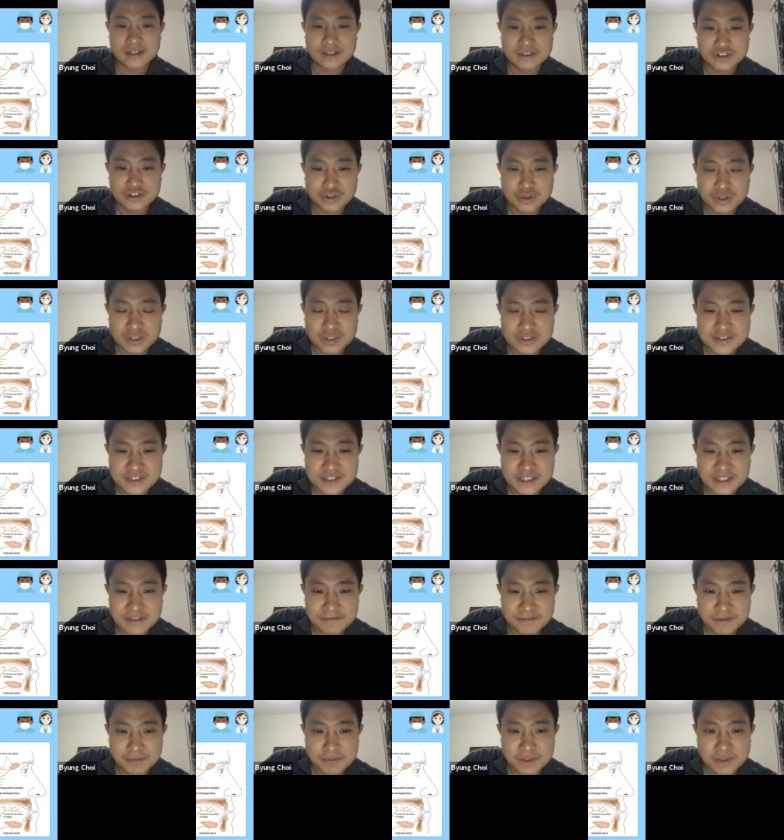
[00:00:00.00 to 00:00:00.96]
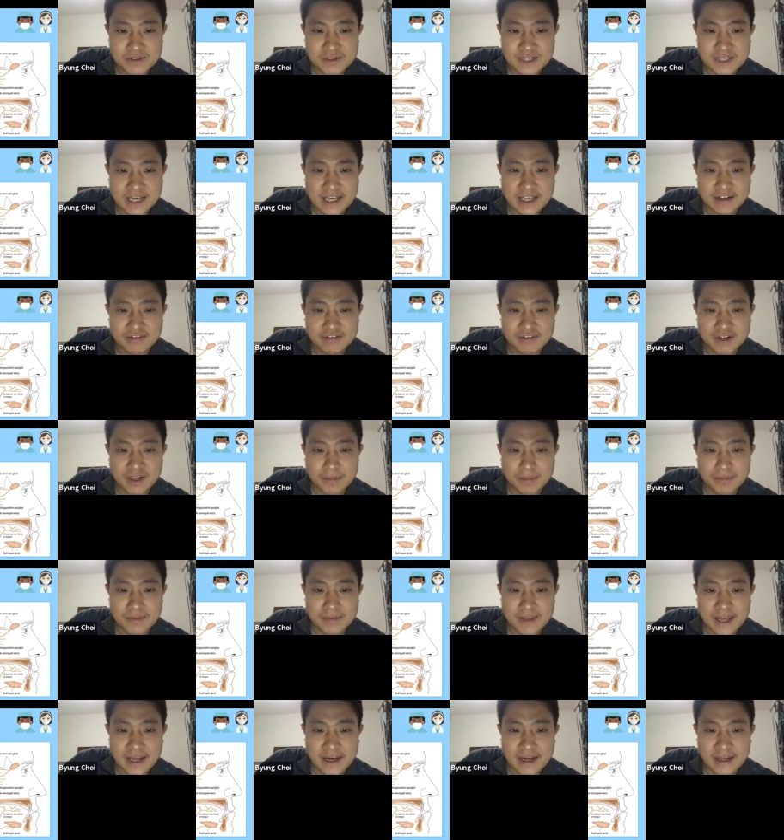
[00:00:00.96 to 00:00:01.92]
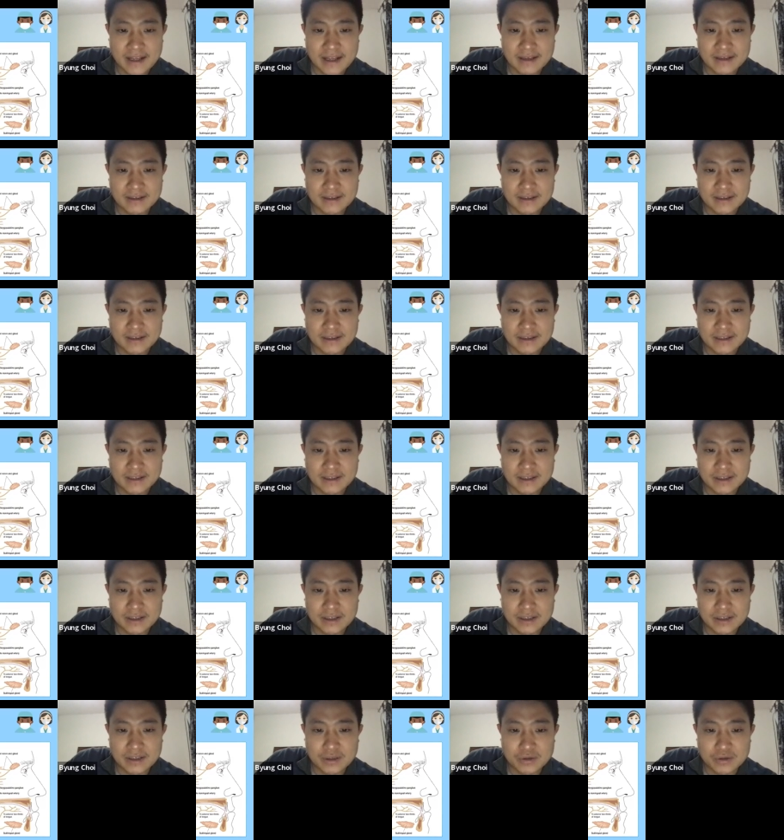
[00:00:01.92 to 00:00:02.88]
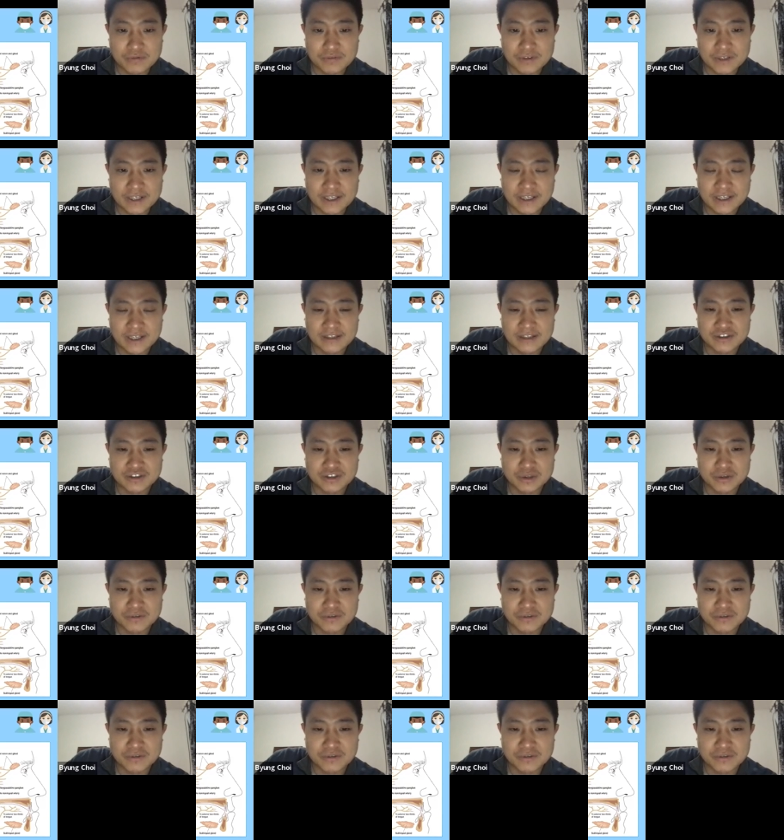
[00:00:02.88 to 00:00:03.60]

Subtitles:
you can see from the diagram there over here. I don't know